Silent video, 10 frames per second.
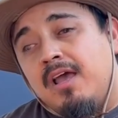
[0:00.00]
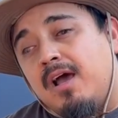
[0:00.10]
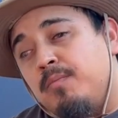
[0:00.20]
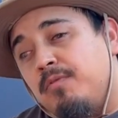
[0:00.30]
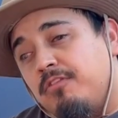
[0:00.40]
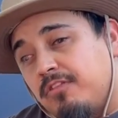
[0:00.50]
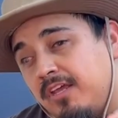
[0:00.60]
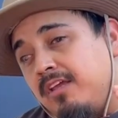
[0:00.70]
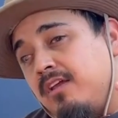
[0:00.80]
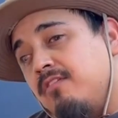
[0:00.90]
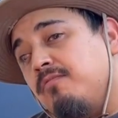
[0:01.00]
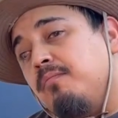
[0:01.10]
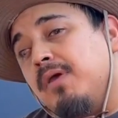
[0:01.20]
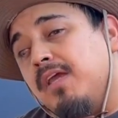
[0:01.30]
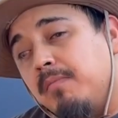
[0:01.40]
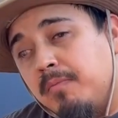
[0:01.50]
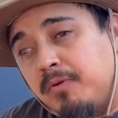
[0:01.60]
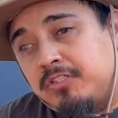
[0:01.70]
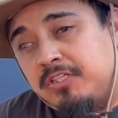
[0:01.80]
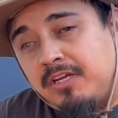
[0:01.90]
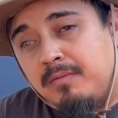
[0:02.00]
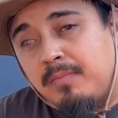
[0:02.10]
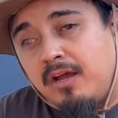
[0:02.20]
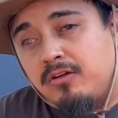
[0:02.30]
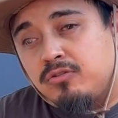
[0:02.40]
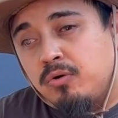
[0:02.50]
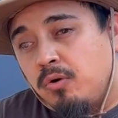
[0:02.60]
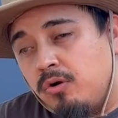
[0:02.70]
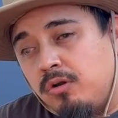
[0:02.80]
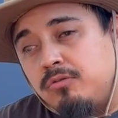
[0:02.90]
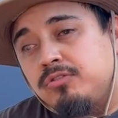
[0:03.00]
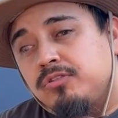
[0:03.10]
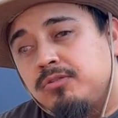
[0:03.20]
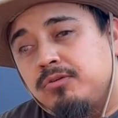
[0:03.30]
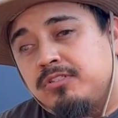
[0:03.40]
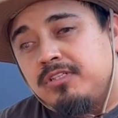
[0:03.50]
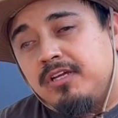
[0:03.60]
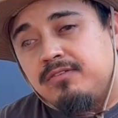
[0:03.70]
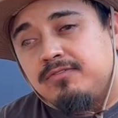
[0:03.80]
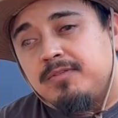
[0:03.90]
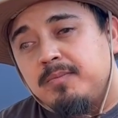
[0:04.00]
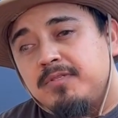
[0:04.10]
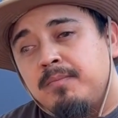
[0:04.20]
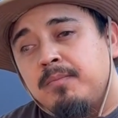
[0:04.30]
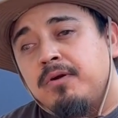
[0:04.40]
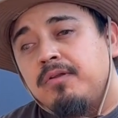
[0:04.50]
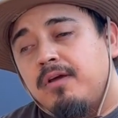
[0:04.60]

I'm thinking of maybe pushing it back closer towards the end of September.